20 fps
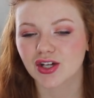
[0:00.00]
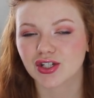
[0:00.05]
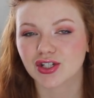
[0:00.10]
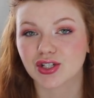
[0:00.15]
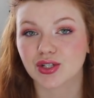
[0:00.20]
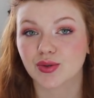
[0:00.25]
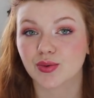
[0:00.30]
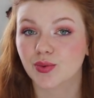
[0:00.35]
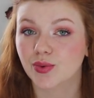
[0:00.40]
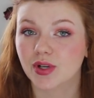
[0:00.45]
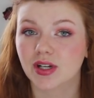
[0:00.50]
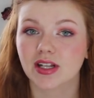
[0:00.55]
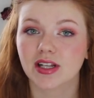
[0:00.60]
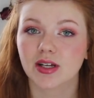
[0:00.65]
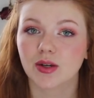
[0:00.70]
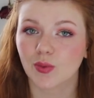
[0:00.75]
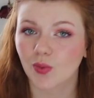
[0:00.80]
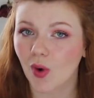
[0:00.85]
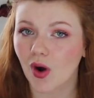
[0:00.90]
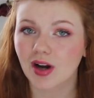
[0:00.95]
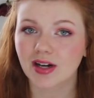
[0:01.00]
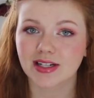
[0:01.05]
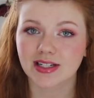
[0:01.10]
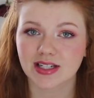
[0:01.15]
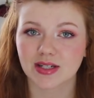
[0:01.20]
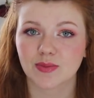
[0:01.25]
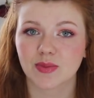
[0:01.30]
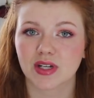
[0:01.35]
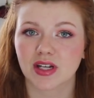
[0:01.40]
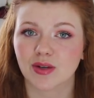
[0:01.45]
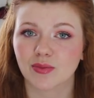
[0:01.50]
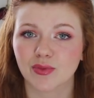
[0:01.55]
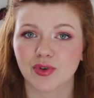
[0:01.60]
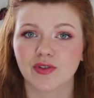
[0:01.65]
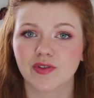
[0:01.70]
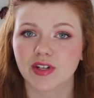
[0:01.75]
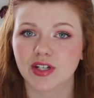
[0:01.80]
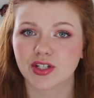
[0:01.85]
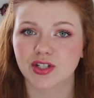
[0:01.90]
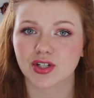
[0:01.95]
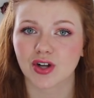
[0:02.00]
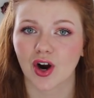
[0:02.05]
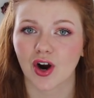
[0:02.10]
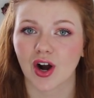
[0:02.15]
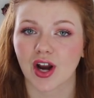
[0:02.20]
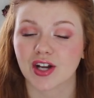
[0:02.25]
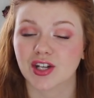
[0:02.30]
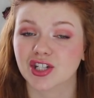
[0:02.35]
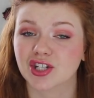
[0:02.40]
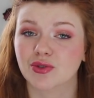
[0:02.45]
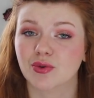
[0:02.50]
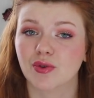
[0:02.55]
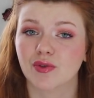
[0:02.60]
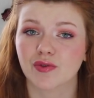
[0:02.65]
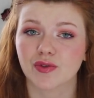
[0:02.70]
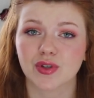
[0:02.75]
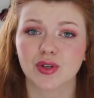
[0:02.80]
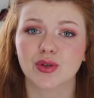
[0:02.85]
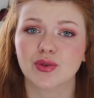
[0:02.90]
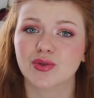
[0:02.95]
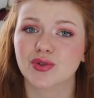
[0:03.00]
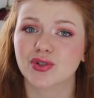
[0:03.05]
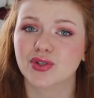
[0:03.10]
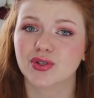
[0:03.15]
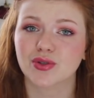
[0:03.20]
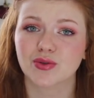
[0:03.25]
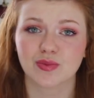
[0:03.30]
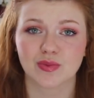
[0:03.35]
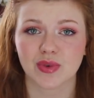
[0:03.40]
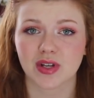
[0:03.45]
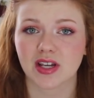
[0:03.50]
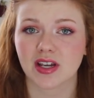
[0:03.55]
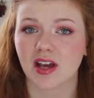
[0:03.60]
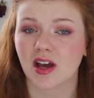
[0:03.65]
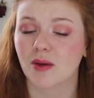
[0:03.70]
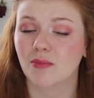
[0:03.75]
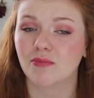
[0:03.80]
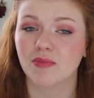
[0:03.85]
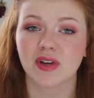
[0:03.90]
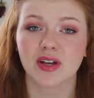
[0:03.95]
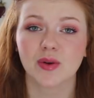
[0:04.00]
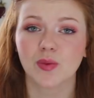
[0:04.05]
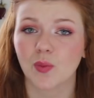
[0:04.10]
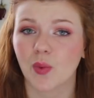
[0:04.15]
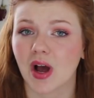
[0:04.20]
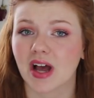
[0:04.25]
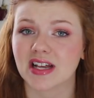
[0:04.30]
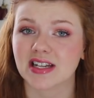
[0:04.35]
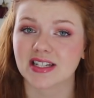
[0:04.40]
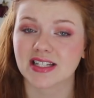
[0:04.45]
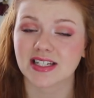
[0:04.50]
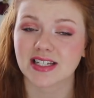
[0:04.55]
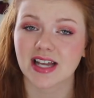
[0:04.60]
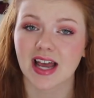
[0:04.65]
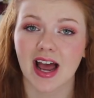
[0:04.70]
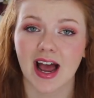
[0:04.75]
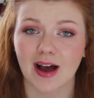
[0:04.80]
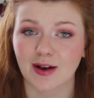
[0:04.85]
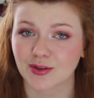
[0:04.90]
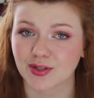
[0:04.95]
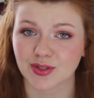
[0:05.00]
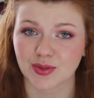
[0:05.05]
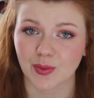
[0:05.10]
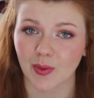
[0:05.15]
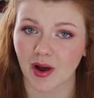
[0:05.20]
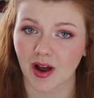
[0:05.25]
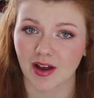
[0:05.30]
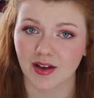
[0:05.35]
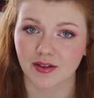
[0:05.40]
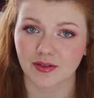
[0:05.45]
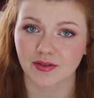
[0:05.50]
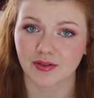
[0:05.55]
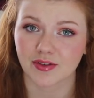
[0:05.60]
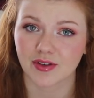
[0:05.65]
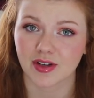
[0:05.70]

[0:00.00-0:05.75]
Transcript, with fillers: She really wanted to be a movie star and she refused to be a Midwest housewife.